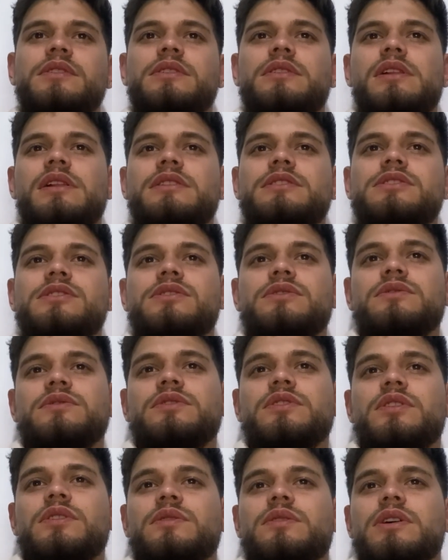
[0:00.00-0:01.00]
also
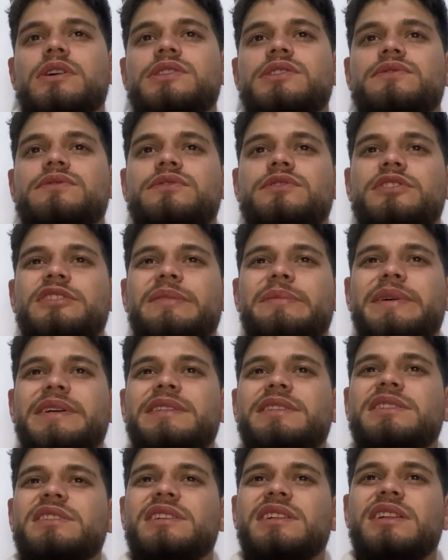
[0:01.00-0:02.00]
known as the
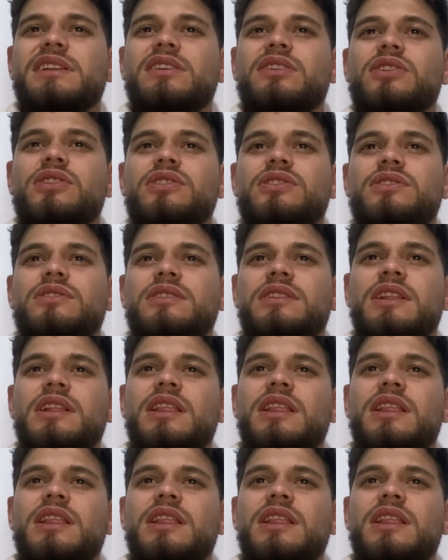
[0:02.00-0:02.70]
fundamental or